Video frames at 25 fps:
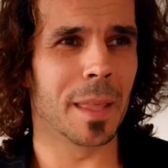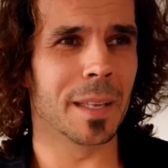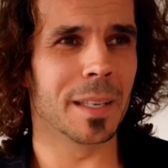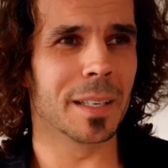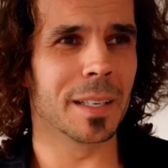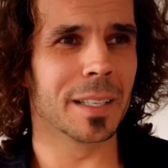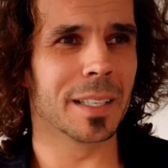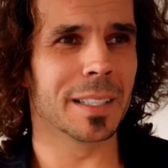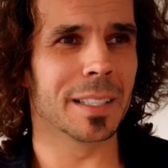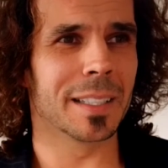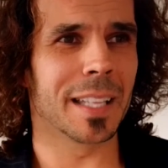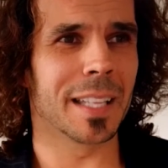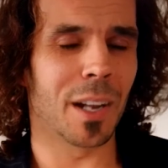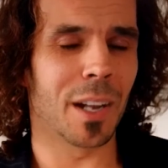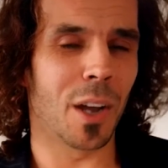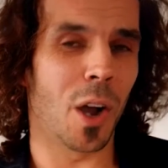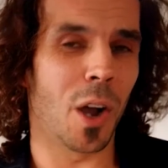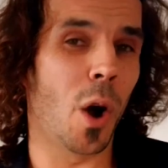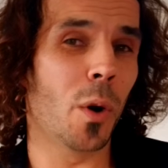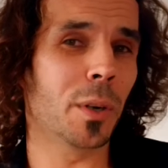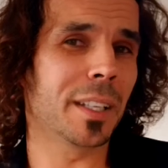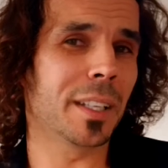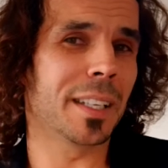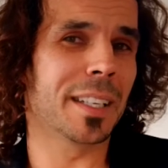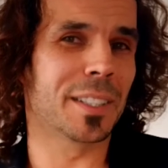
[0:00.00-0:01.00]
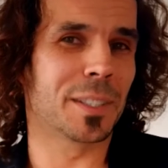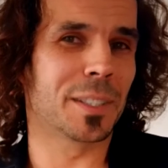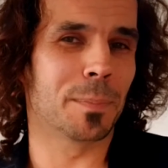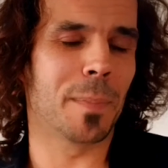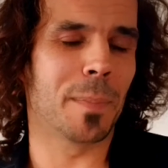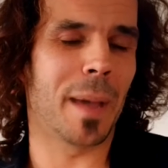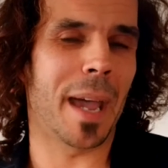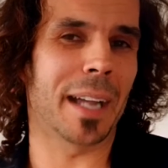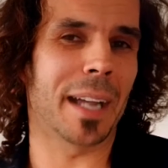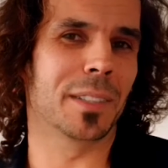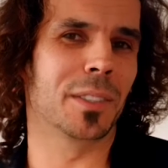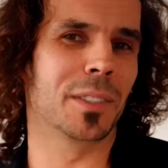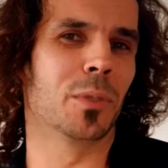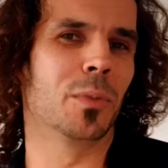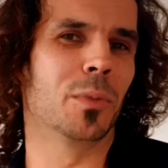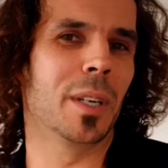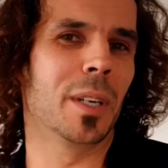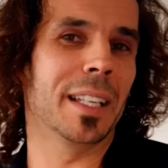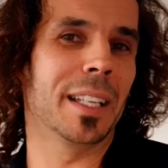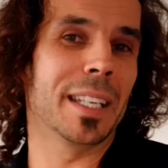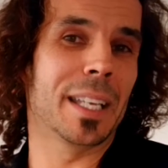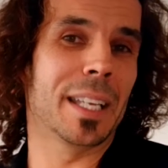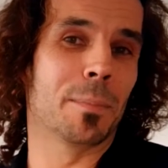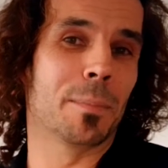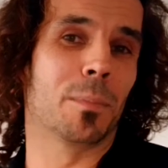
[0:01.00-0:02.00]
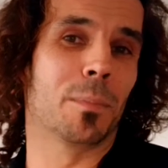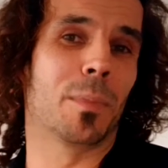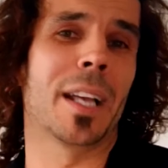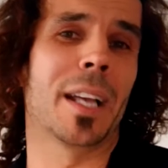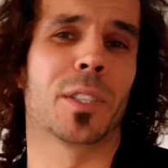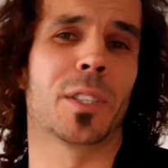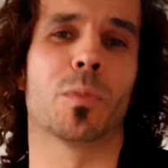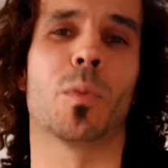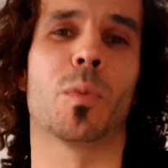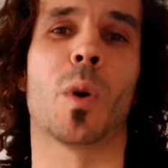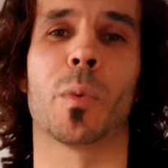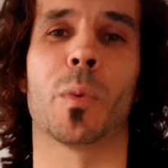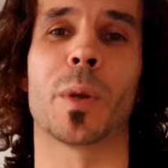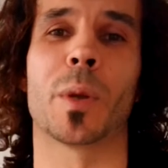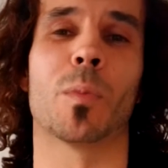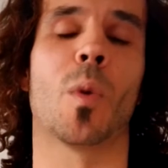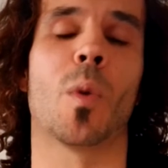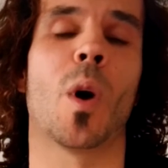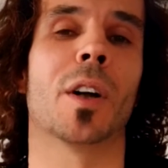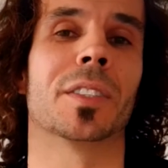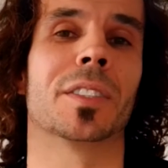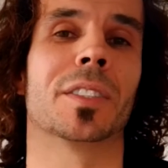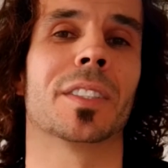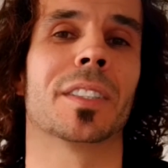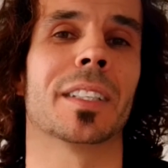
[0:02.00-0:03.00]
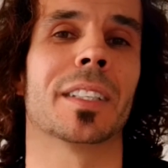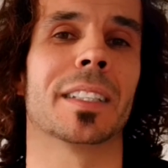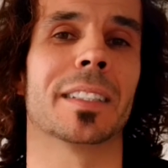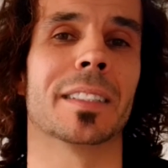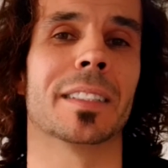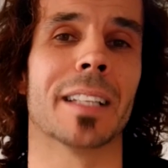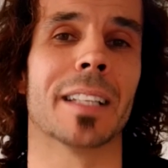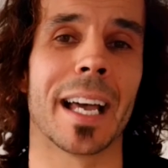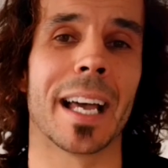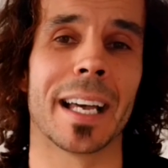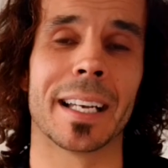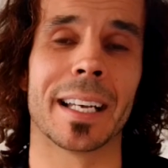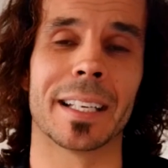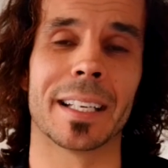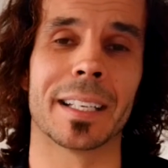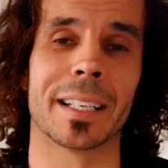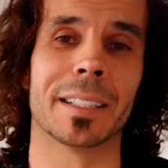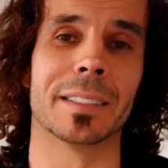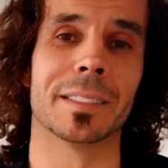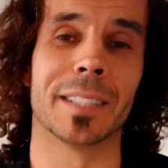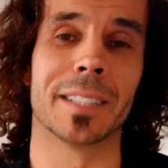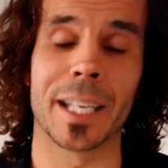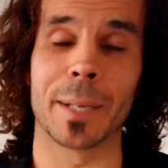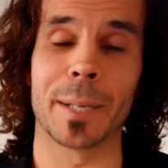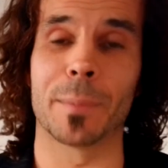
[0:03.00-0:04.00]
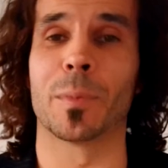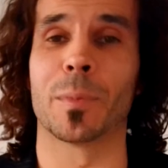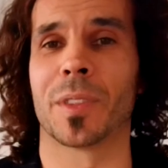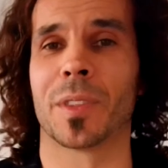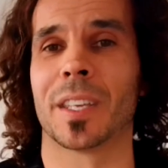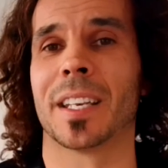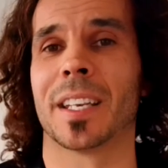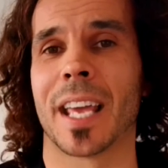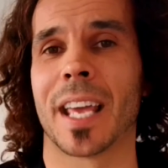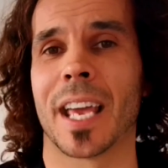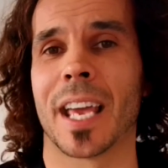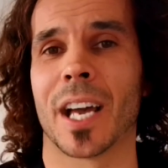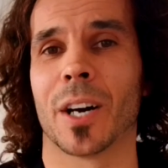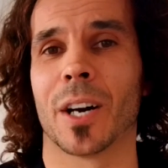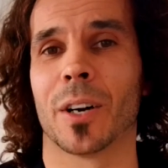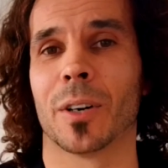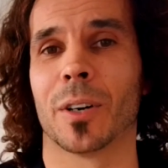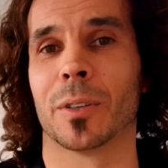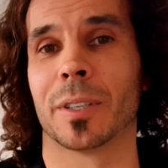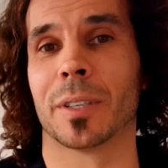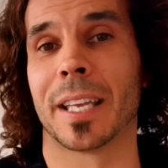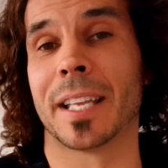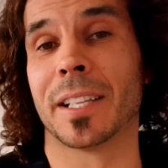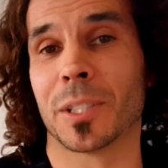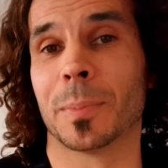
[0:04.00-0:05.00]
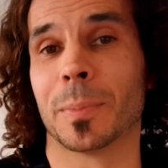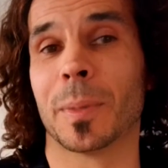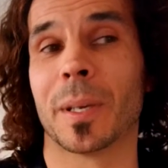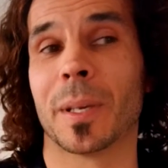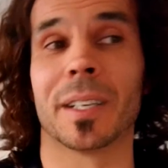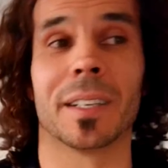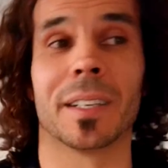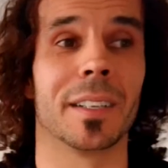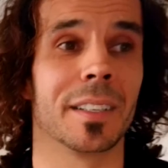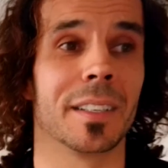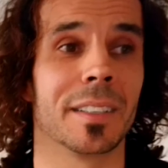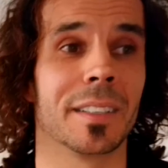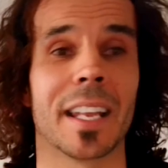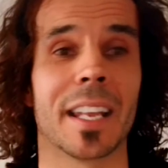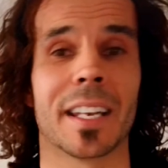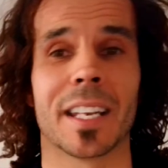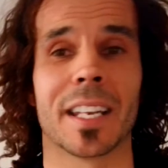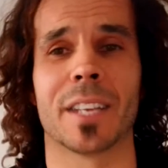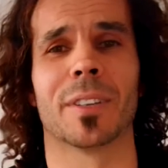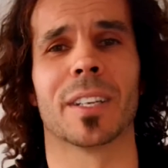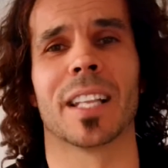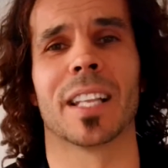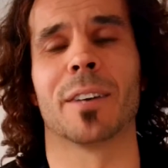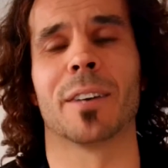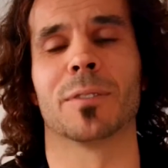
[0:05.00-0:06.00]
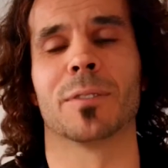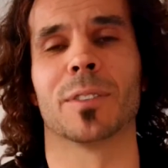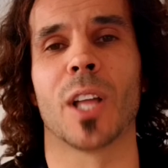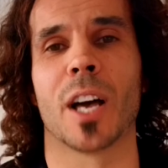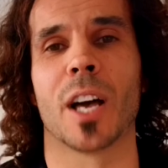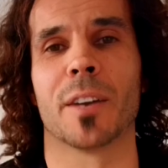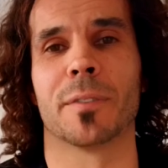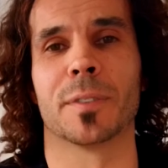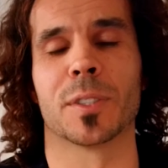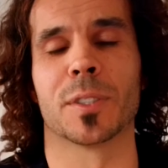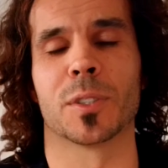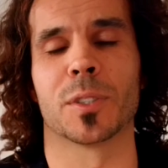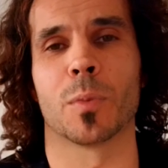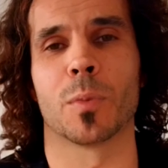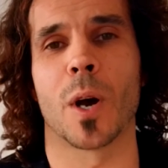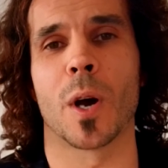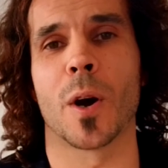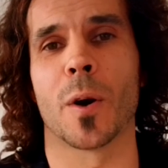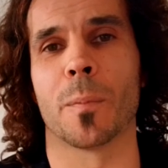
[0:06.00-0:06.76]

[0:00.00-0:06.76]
that are holding us back to really embrace what we want deep within our intimate and even love life as well.